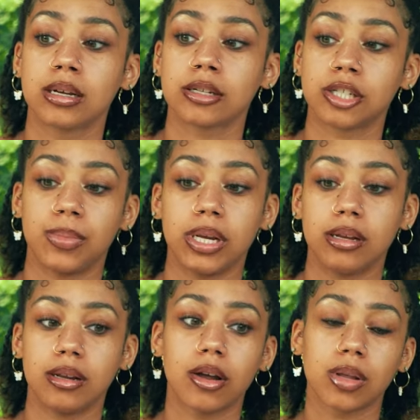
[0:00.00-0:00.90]
should
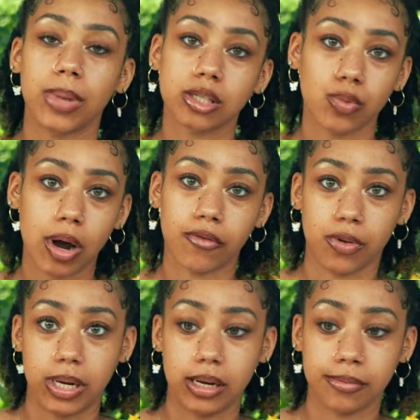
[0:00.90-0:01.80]
be the best route for
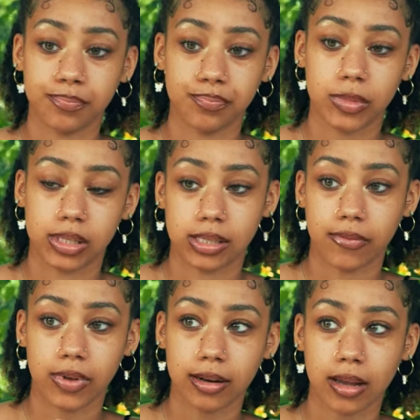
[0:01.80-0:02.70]
me and
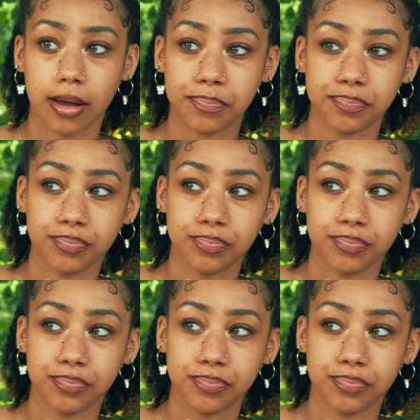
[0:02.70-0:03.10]
stuff like that.